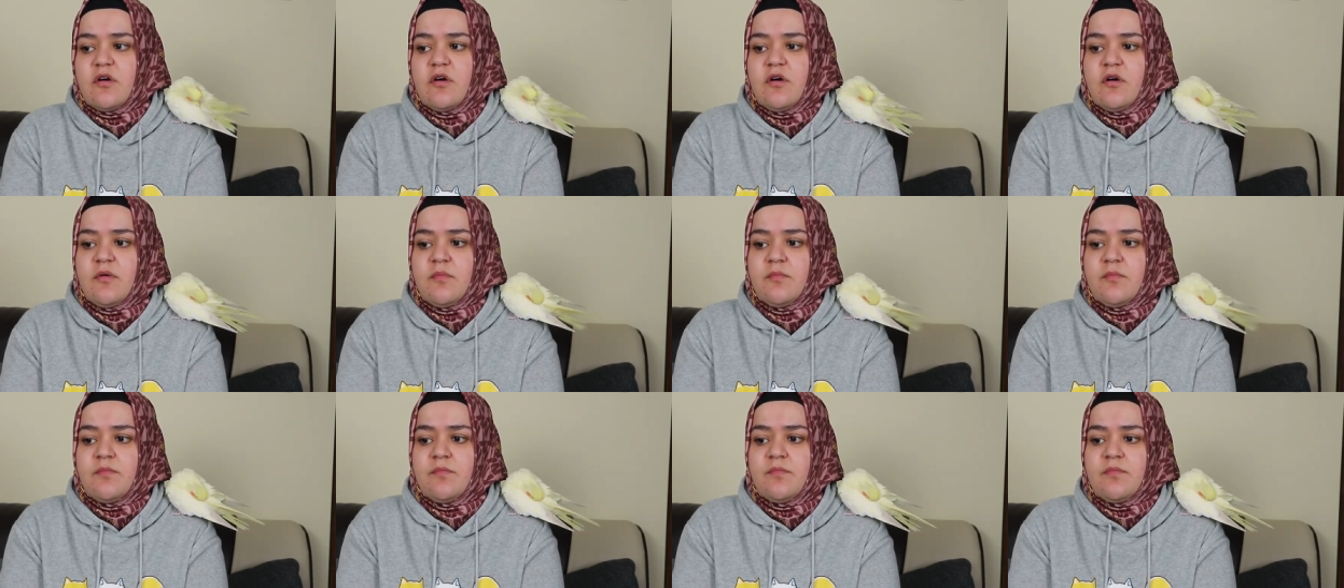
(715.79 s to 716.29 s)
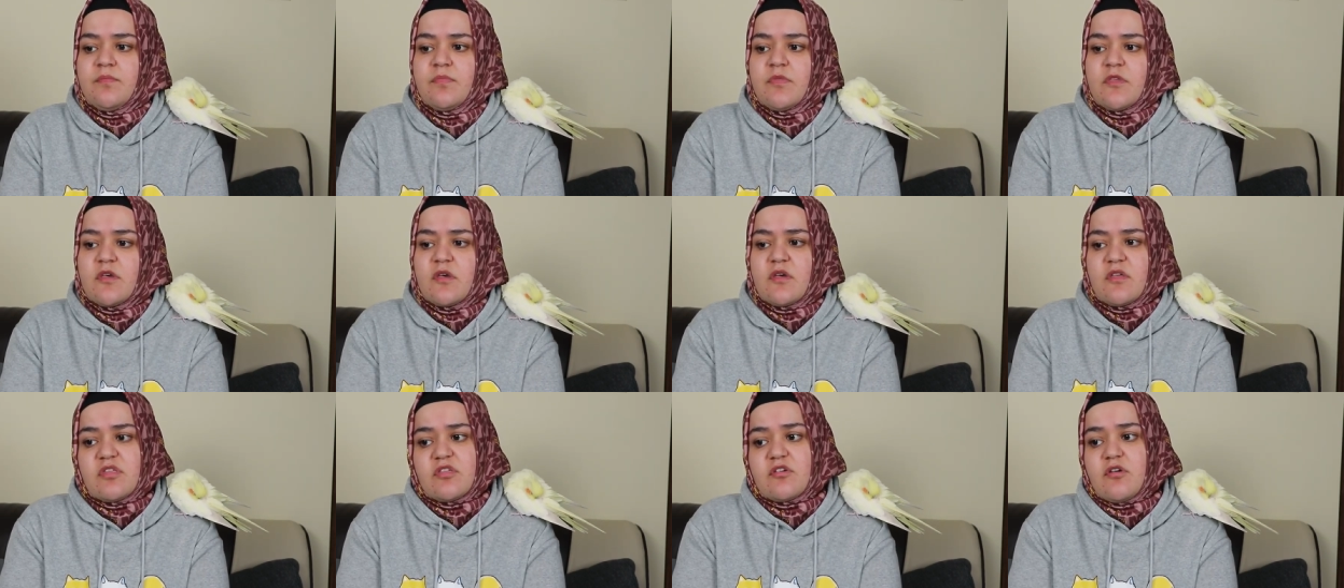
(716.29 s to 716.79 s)
Um,
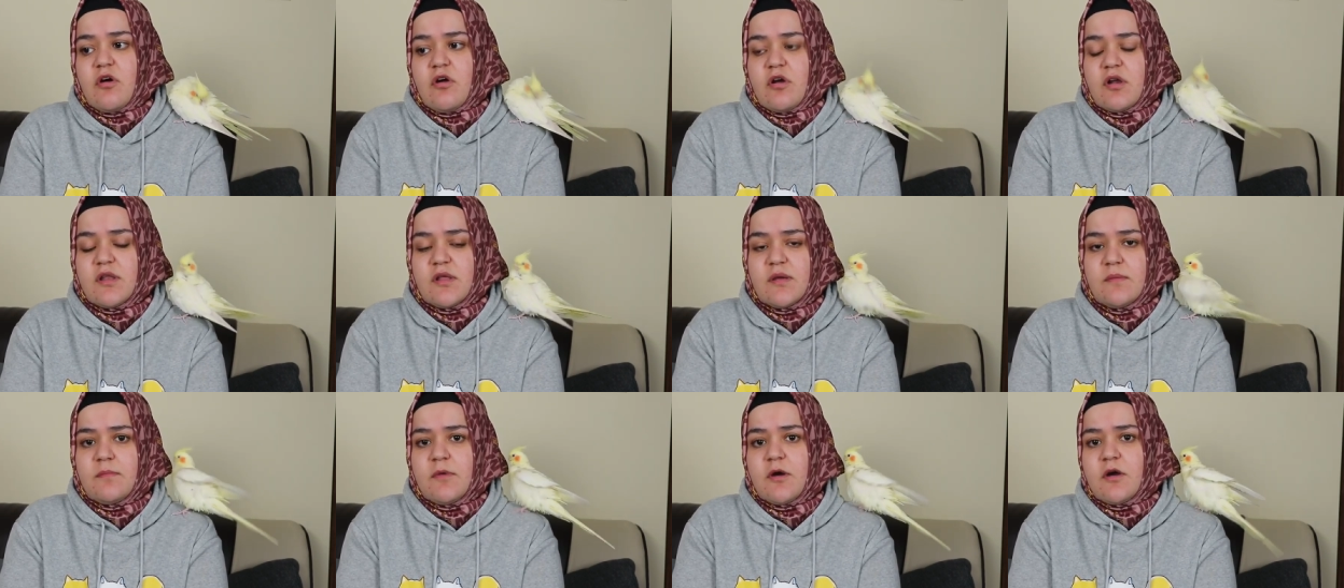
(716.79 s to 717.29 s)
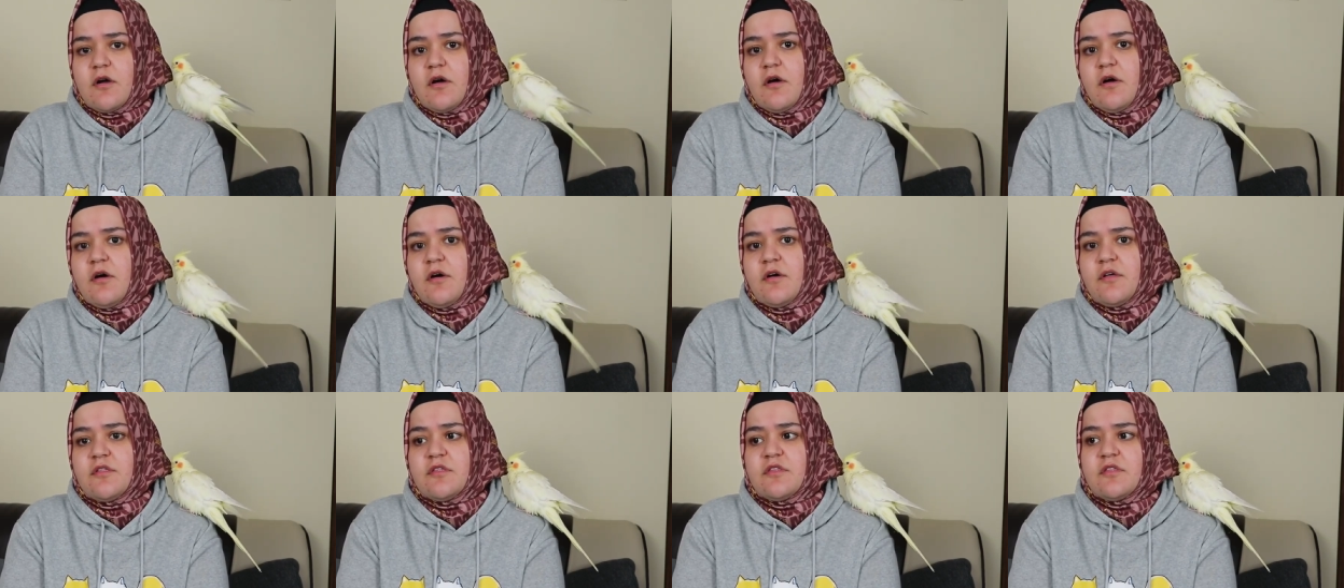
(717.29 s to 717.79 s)
scarlet
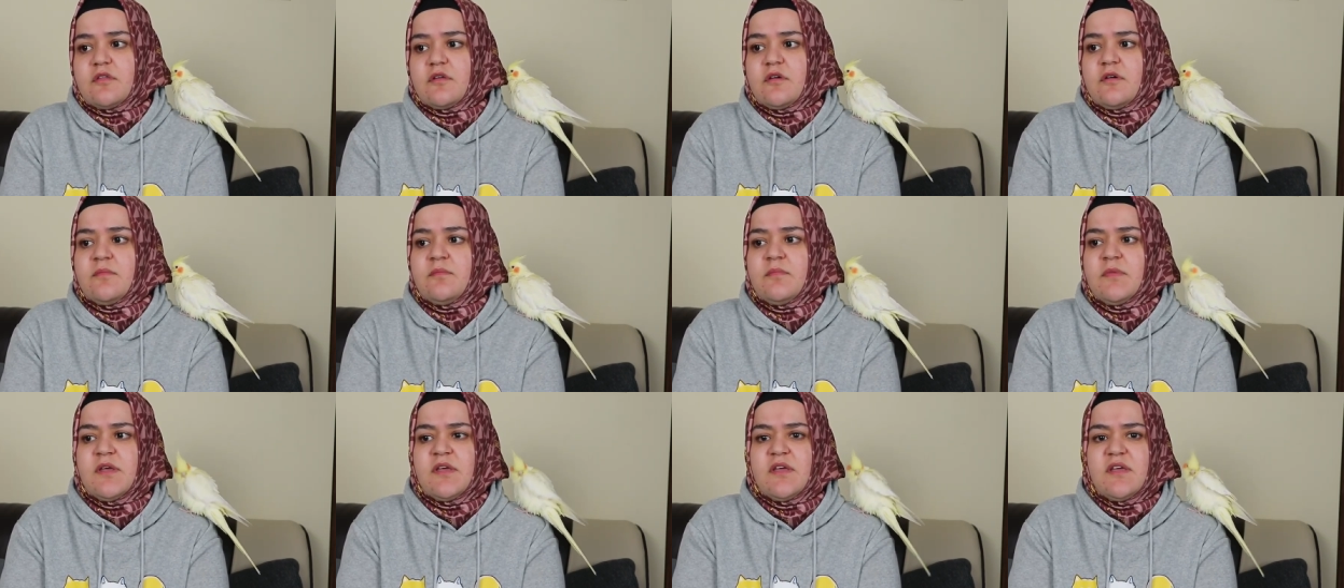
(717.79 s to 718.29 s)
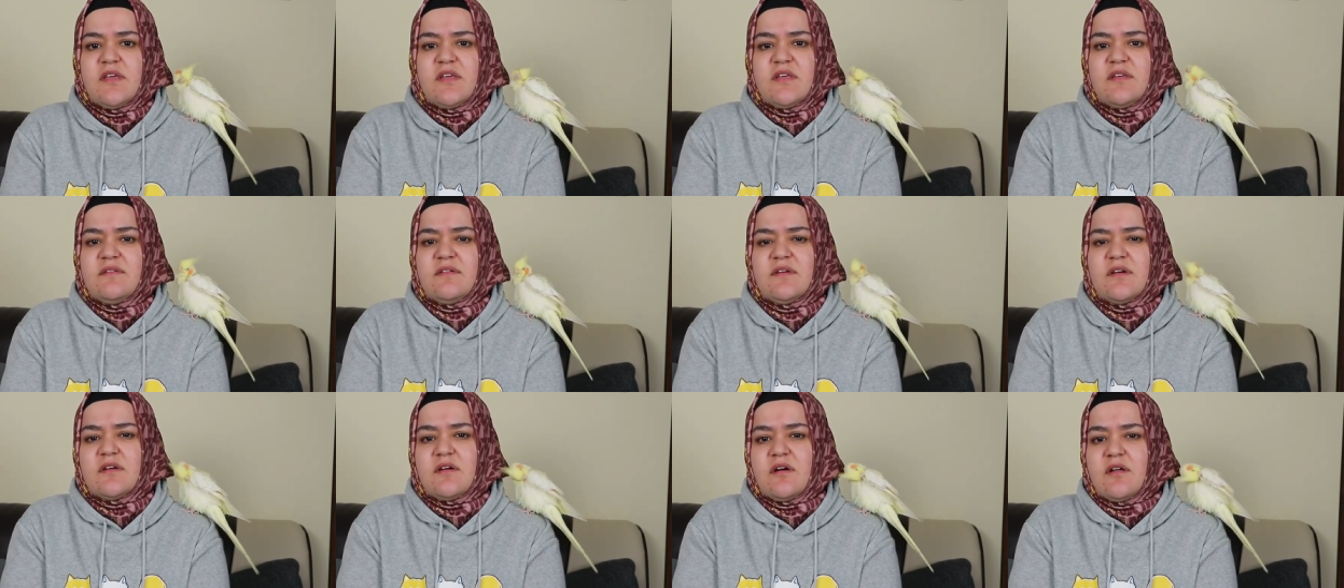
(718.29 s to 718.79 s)
macaws, um,
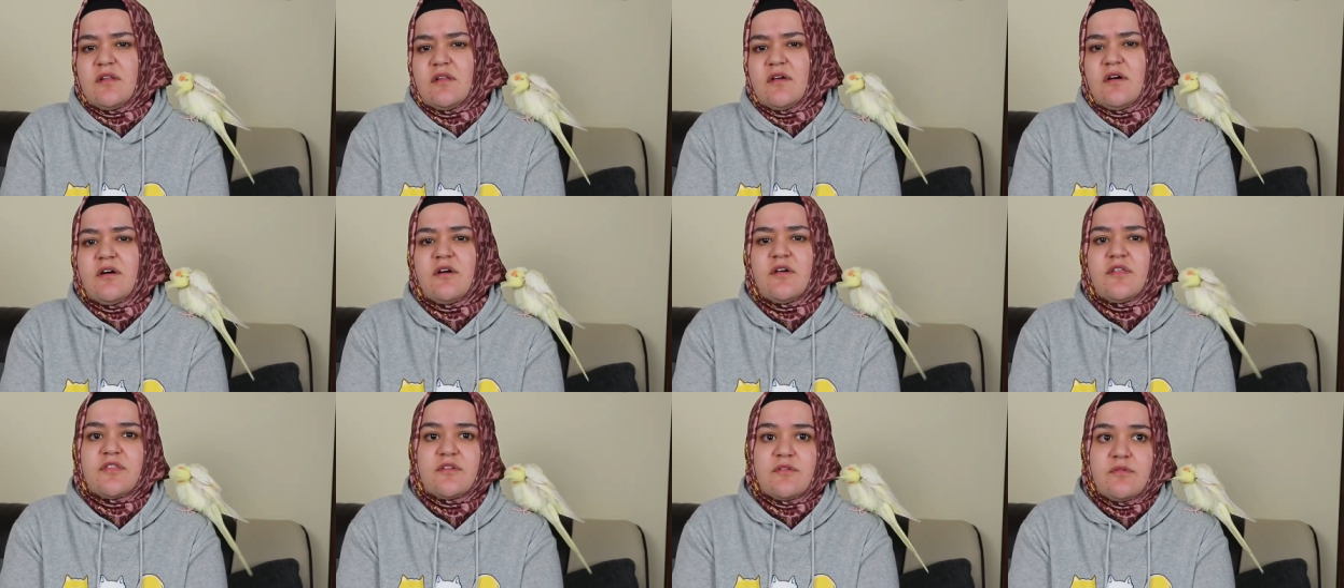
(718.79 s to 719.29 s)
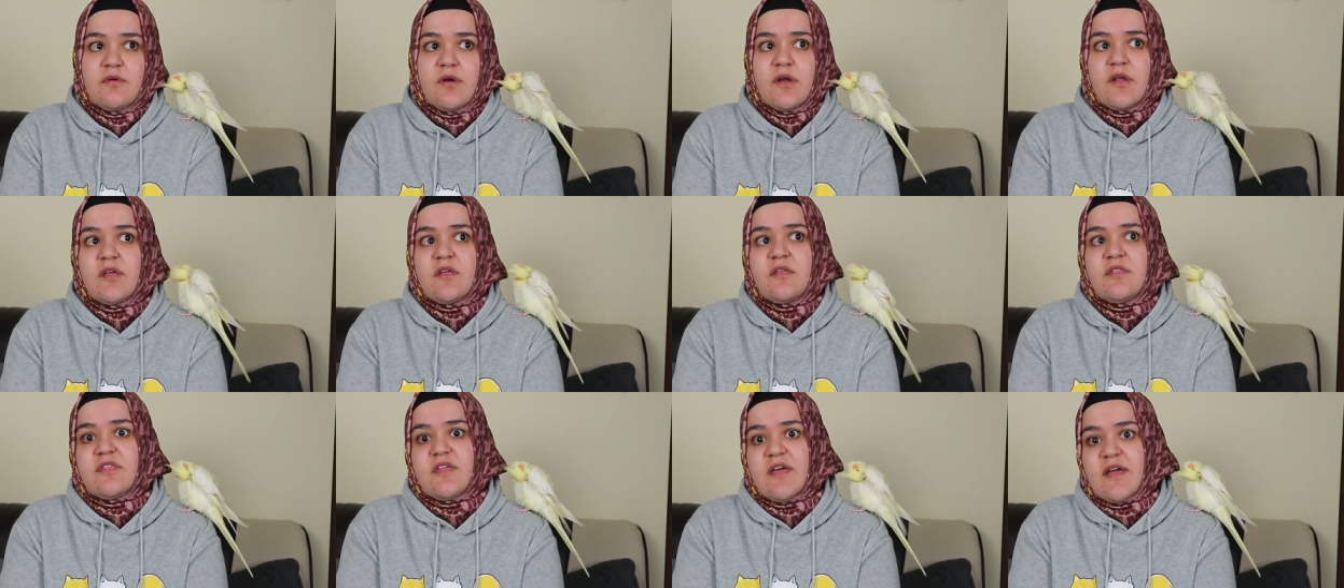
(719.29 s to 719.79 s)
even galahs,
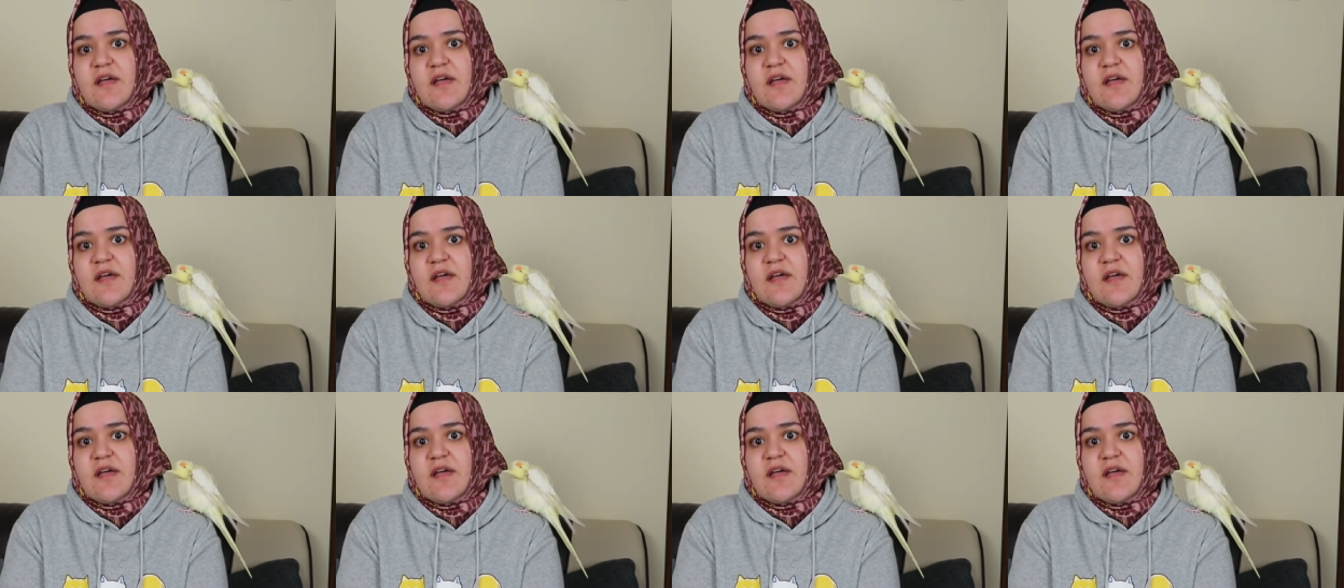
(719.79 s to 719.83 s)
grays,